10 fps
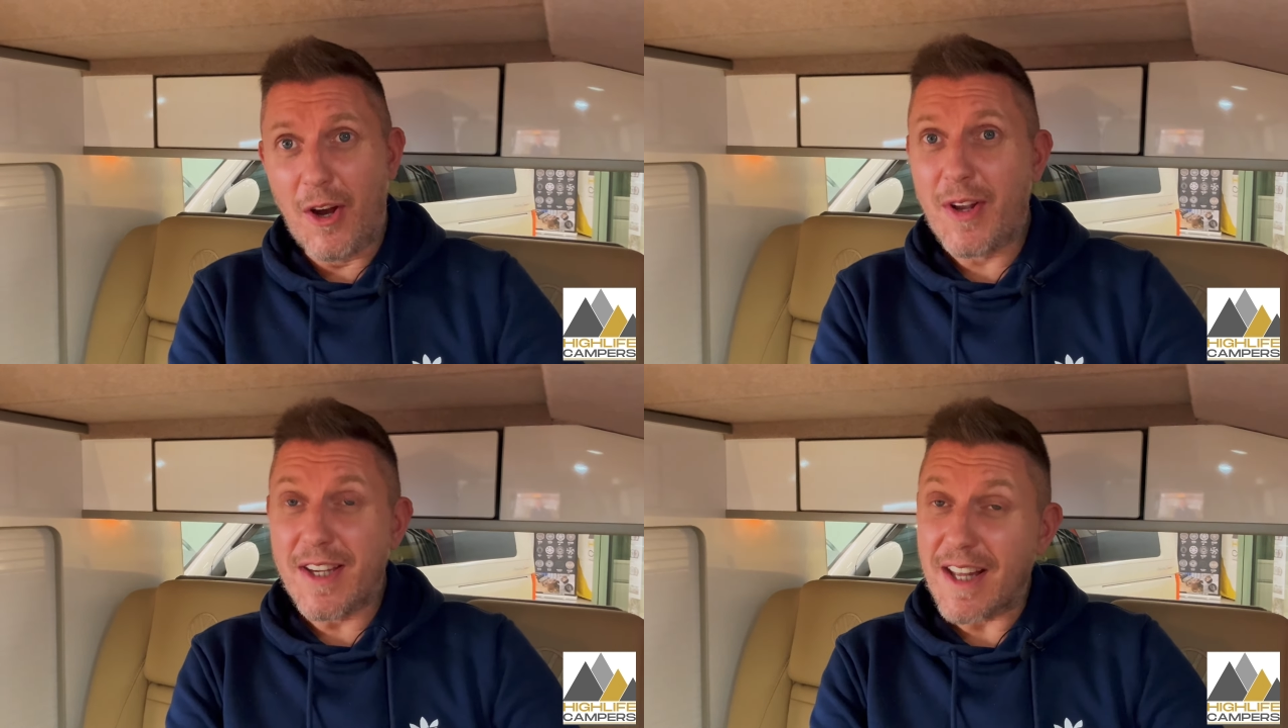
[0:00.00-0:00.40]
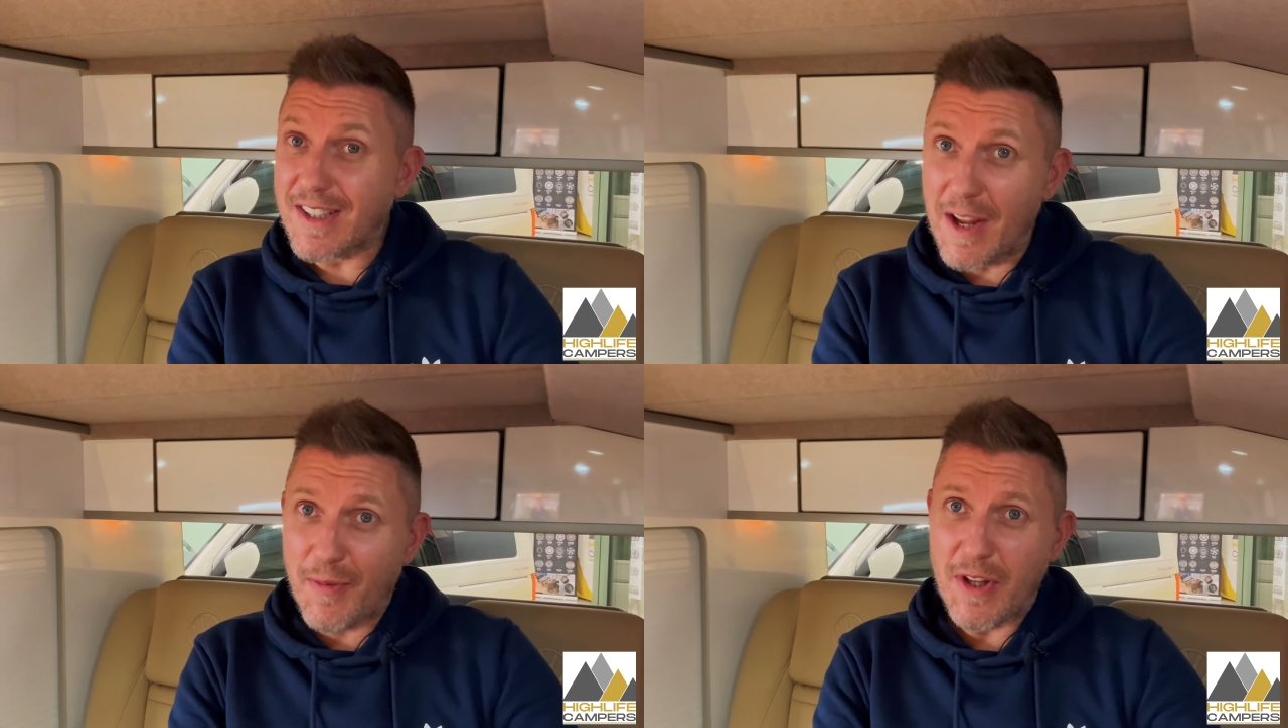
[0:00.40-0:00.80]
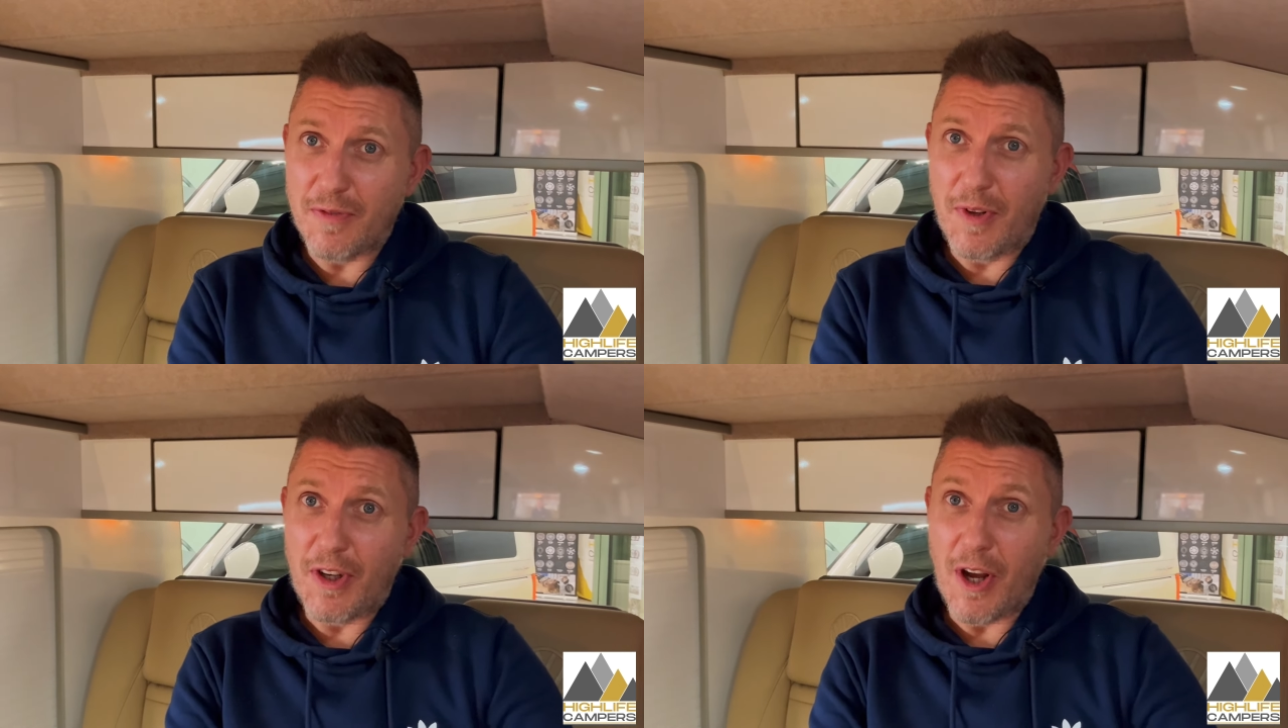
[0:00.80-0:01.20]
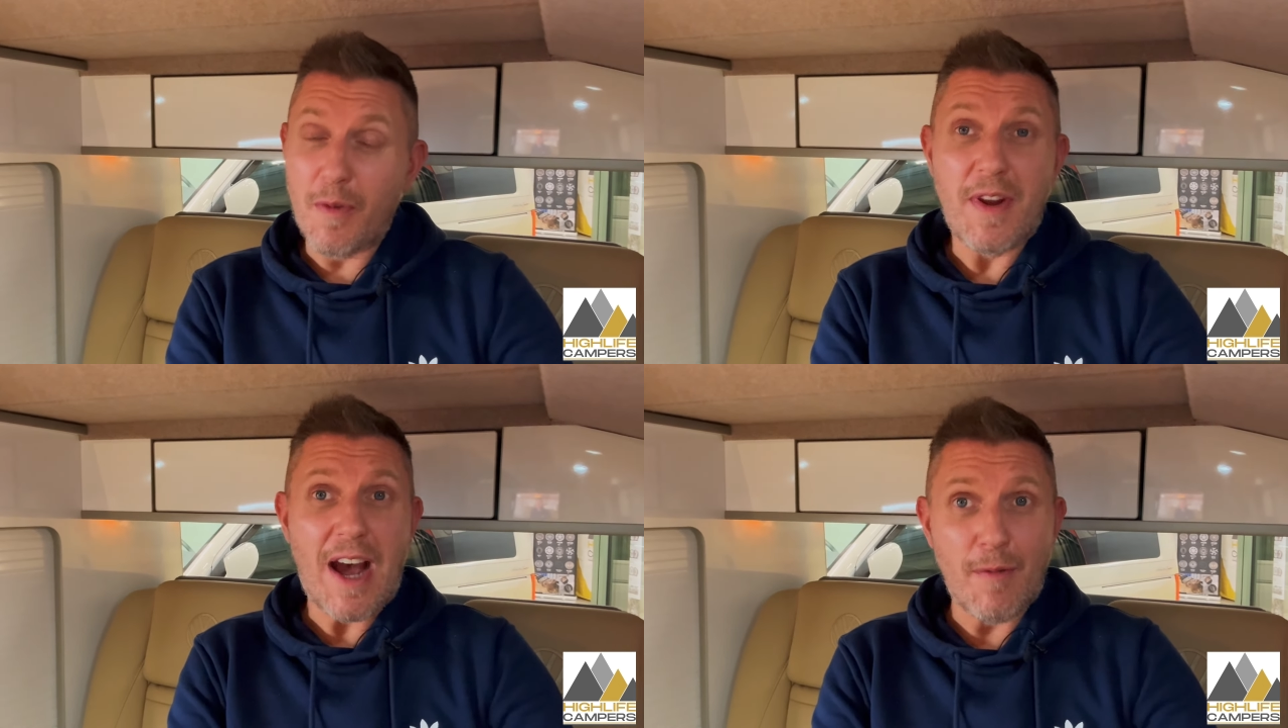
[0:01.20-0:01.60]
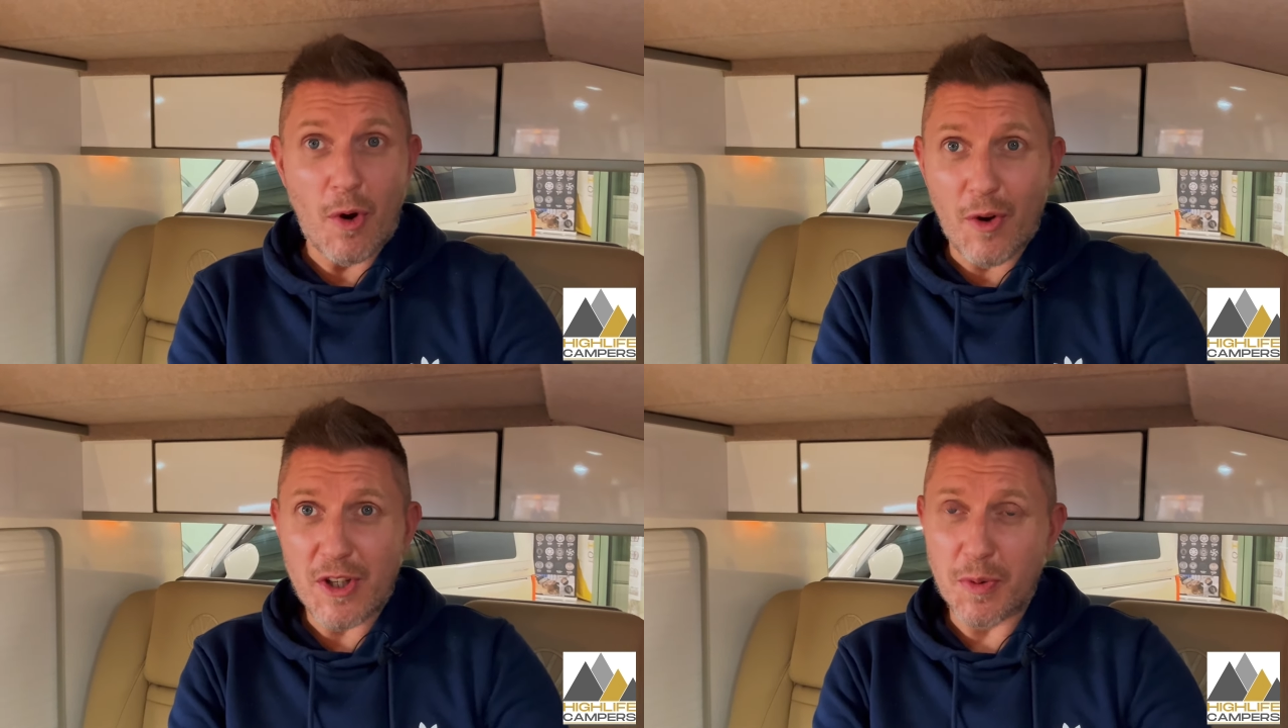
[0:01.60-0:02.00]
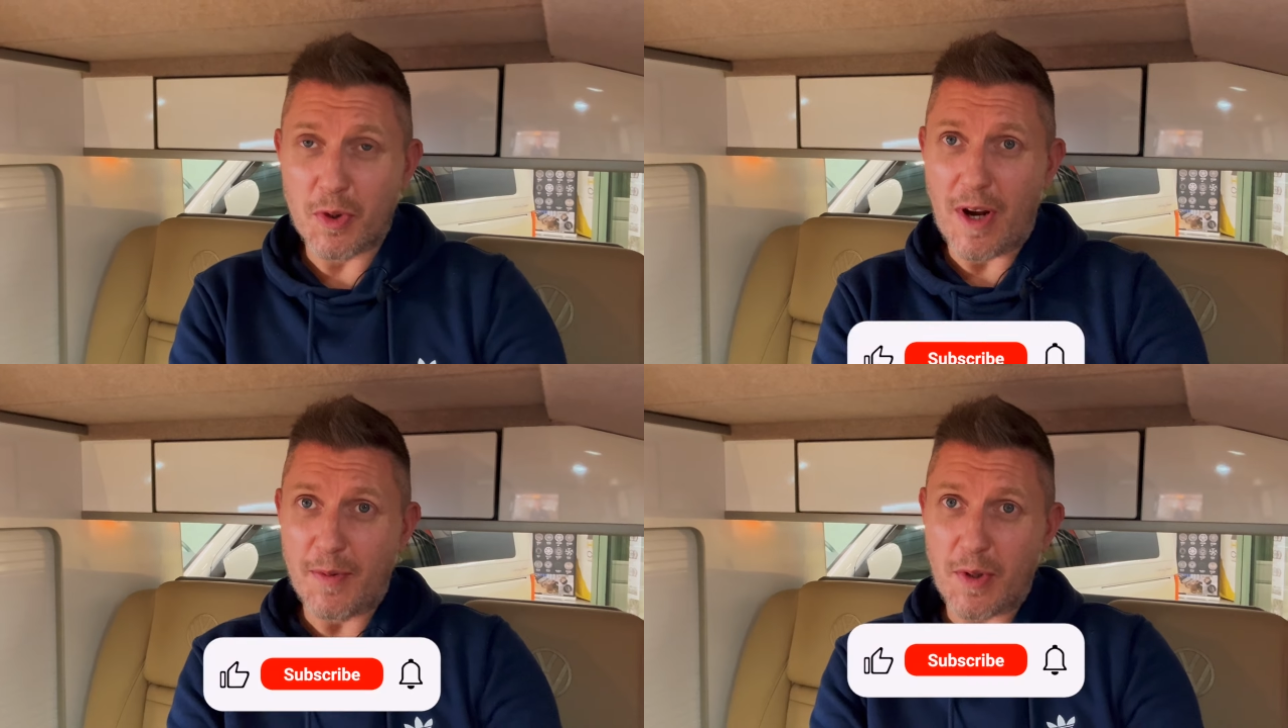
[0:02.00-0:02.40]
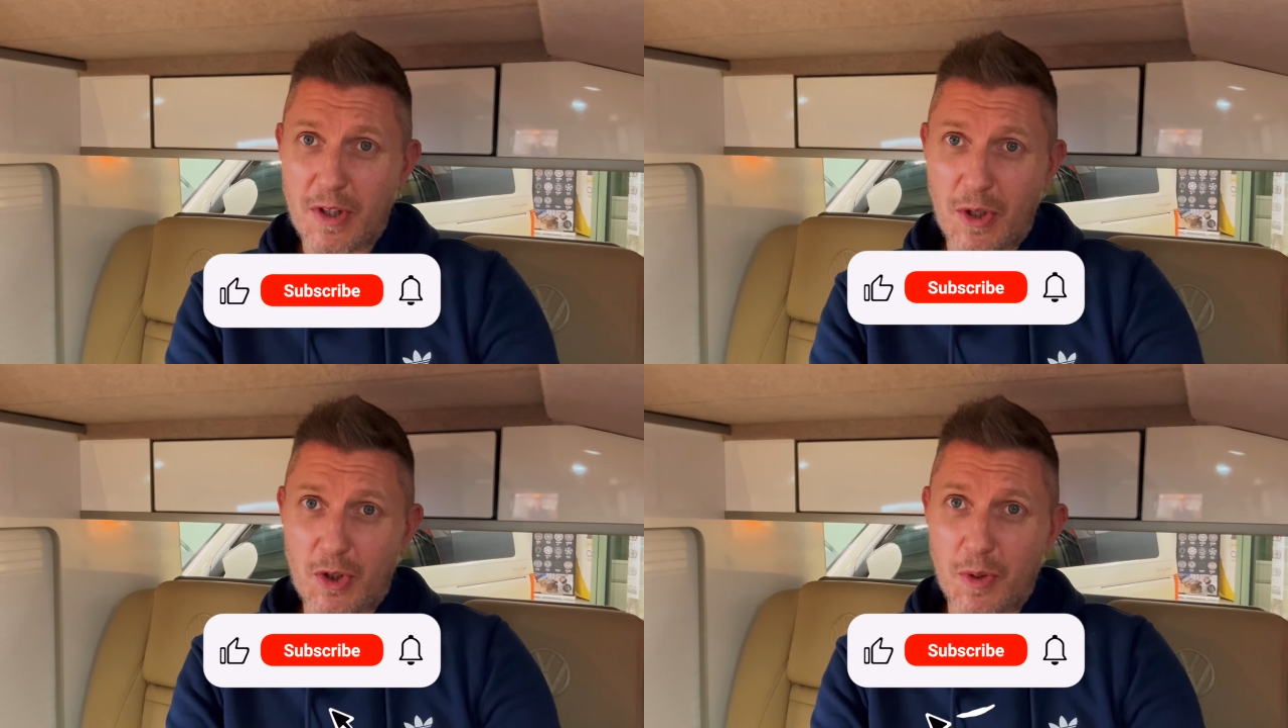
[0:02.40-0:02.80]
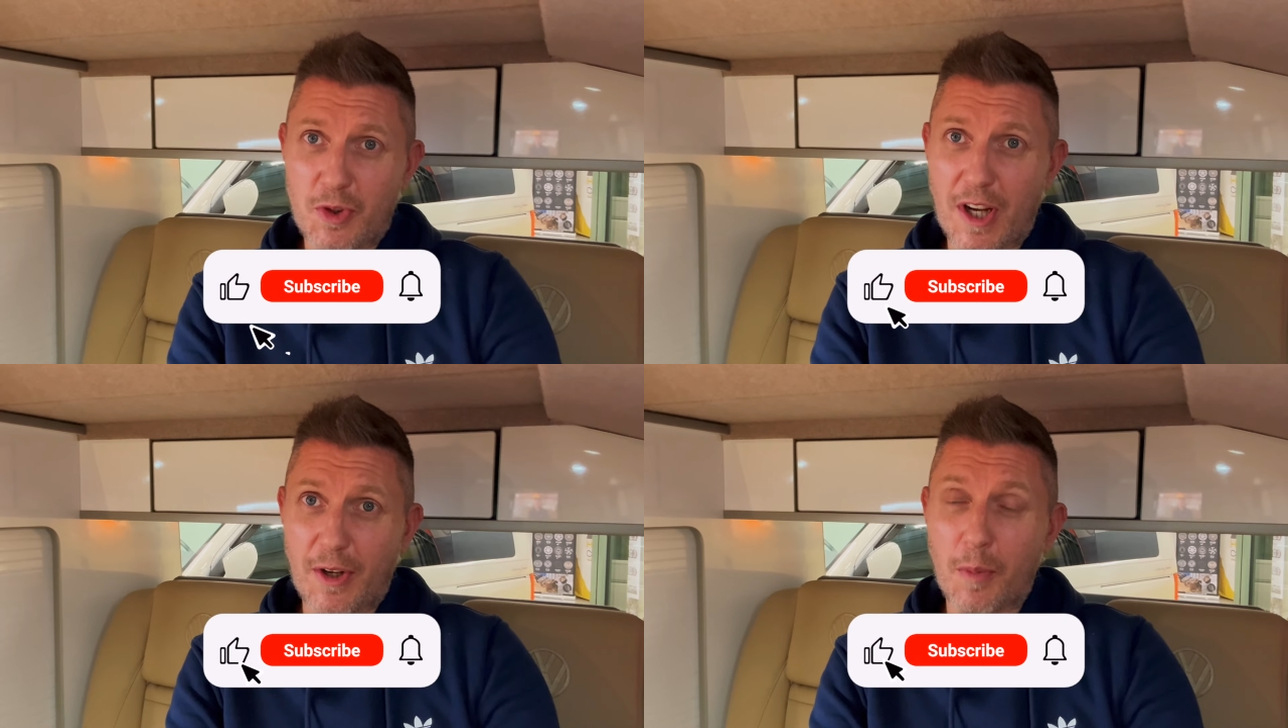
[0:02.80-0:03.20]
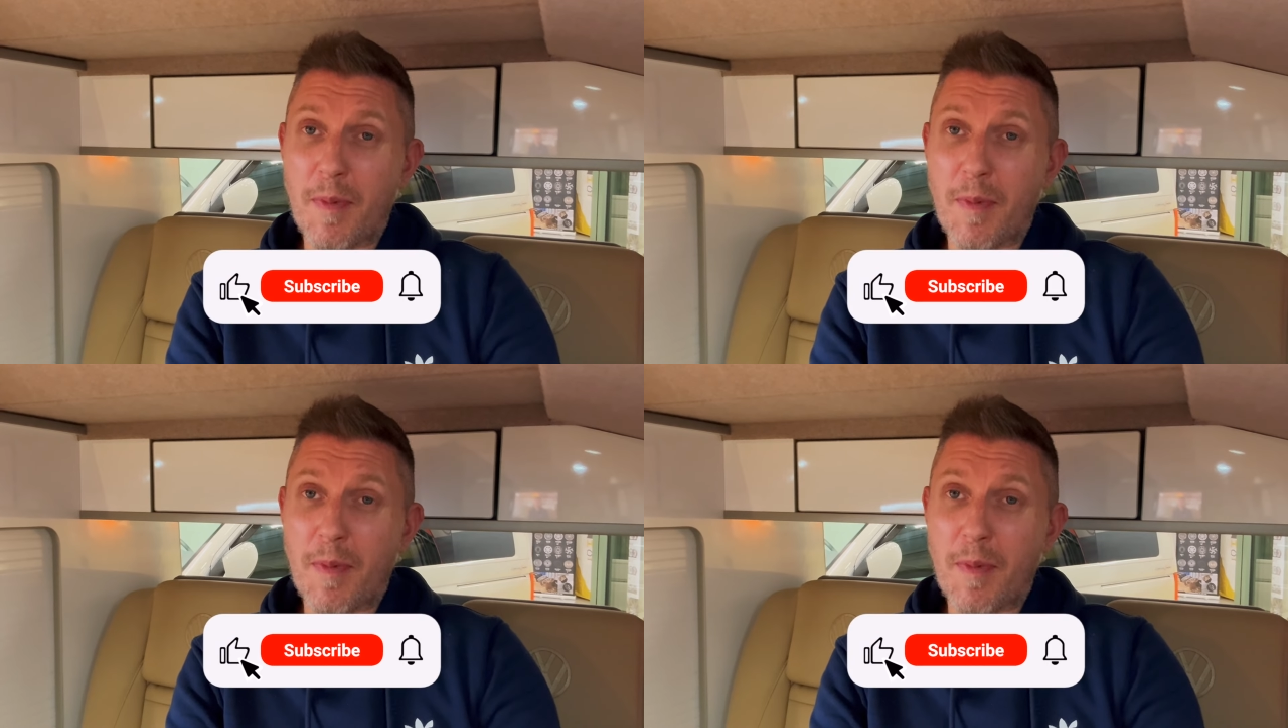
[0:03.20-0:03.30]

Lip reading: Okay, so that's it for this video. If you haven't already subscribed to our YouTube channel,